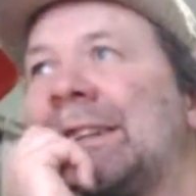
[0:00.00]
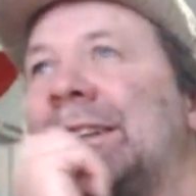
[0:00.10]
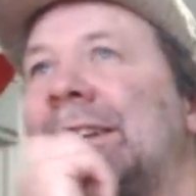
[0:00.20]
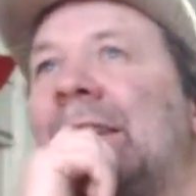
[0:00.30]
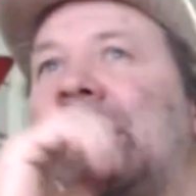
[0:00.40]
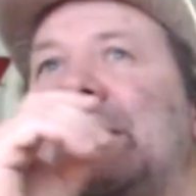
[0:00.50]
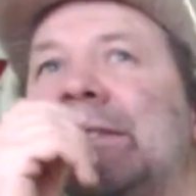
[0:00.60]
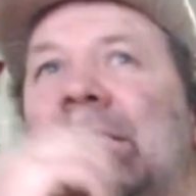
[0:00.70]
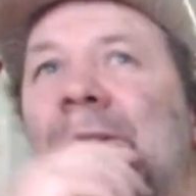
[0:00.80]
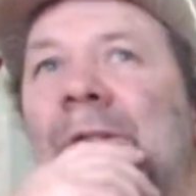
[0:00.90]
It thins
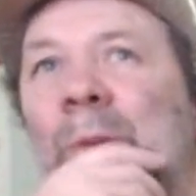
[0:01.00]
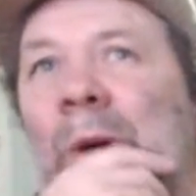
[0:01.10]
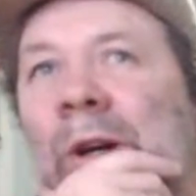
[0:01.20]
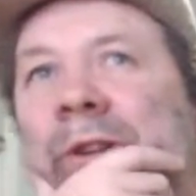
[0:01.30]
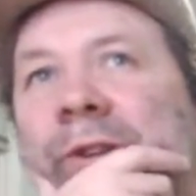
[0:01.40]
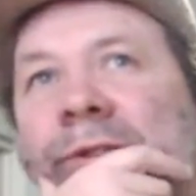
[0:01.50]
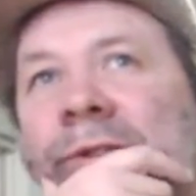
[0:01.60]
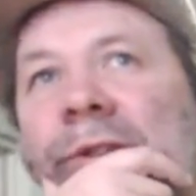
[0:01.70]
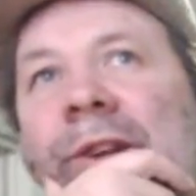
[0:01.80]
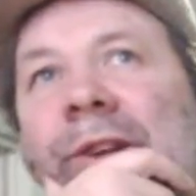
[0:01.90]
out too much.
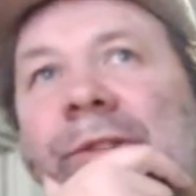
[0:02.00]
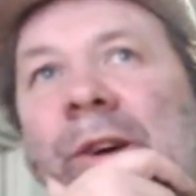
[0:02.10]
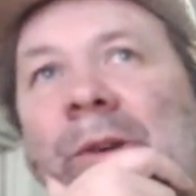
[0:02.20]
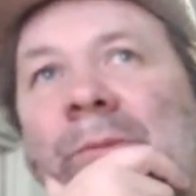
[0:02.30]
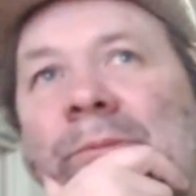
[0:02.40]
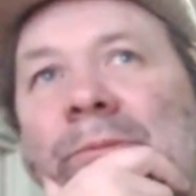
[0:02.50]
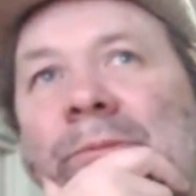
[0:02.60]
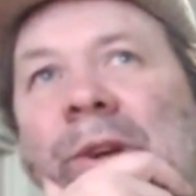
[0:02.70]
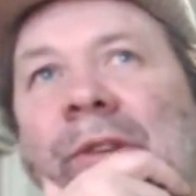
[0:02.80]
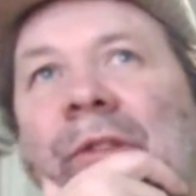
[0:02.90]
Says, nope,
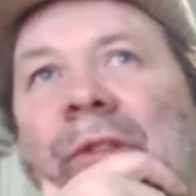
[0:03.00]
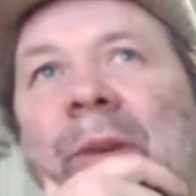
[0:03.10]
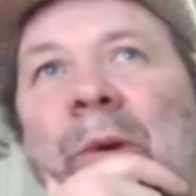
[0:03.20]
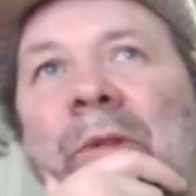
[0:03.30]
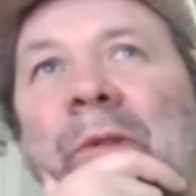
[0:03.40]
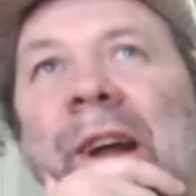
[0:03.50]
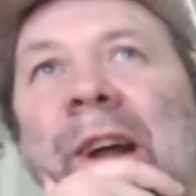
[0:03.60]
gonna skip over that.